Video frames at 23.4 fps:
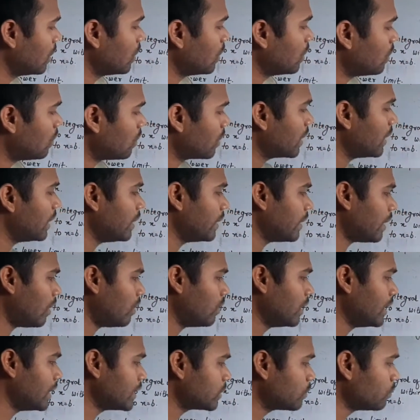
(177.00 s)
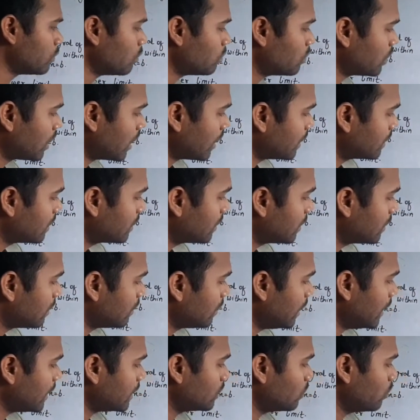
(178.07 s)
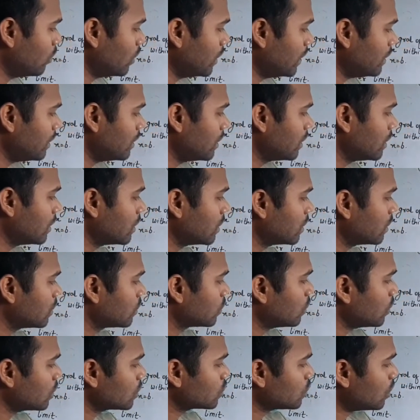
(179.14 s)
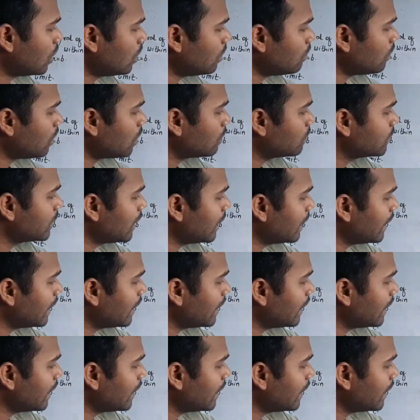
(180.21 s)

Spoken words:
Okay, now let's move to the next point. The sum of the